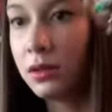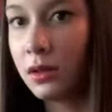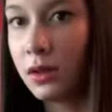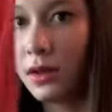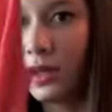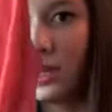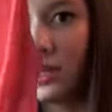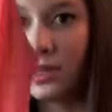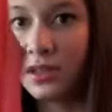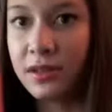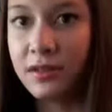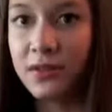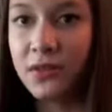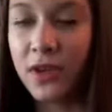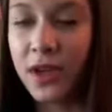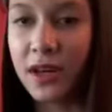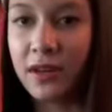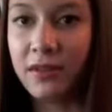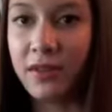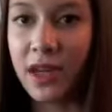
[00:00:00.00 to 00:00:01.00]
but here's the
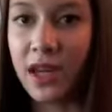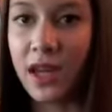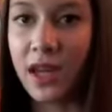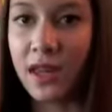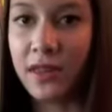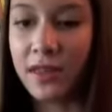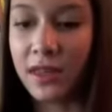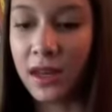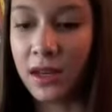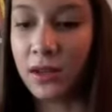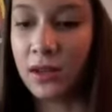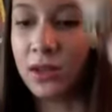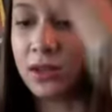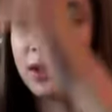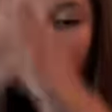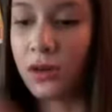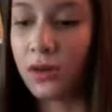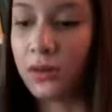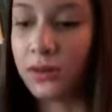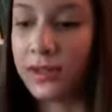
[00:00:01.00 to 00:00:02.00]
front of it and then it
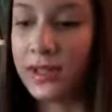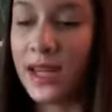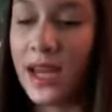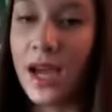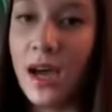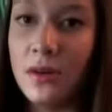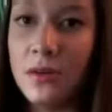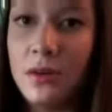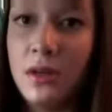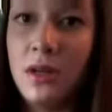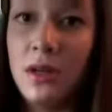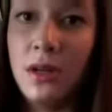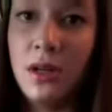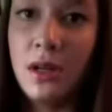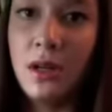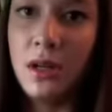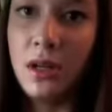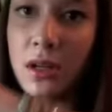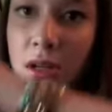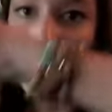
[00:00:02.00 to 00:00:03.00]
just goes down
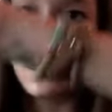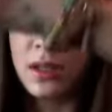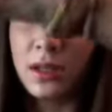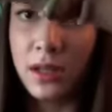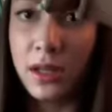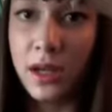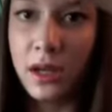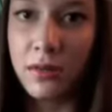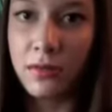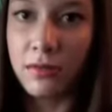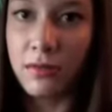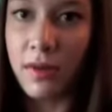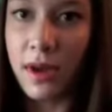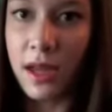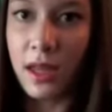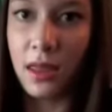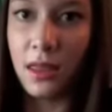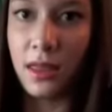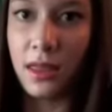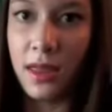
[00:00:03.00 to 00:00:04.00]
to like right